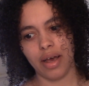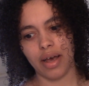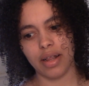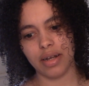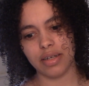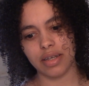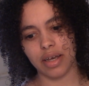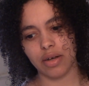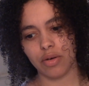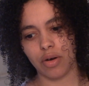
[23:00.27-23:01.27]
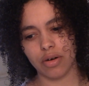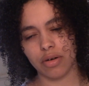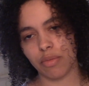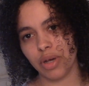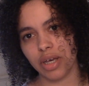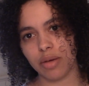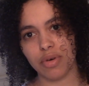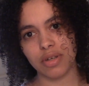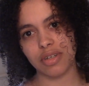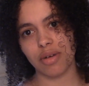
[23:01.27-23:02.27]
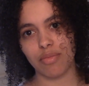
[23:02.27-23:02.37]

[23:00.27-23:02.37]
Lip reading: And then he's like, or we can put some